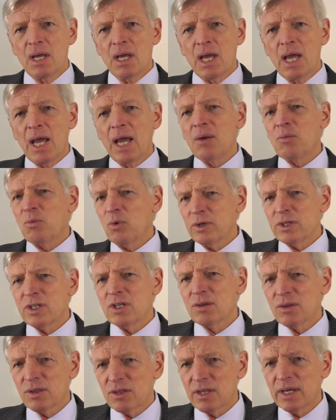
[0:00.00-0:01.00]
And what do you
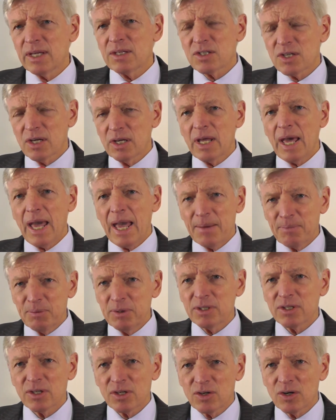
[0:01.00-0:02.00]
think is going to happen
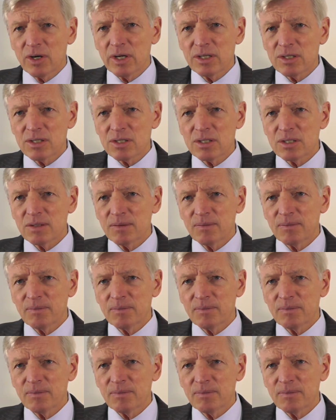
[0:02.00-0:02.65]
to Greece?